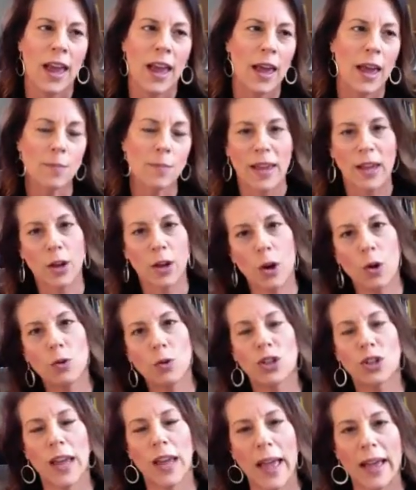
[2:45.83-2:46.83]
And my
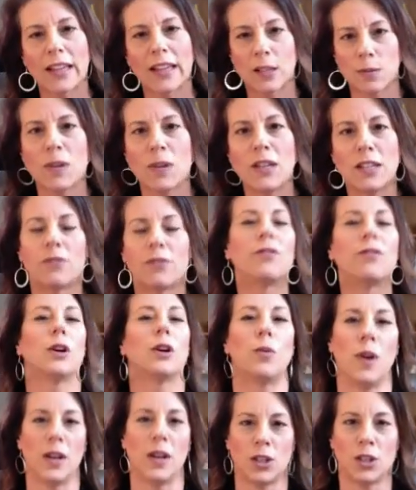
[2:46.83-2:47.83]
coach asked me different
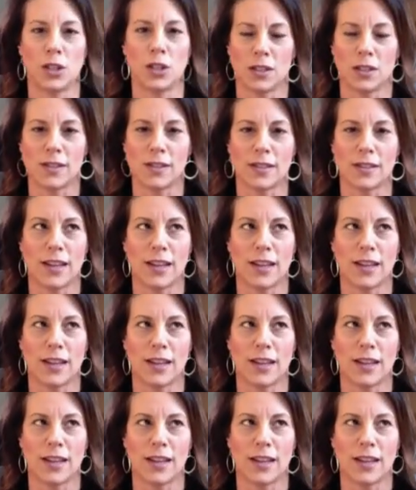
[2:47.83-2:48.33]
questions.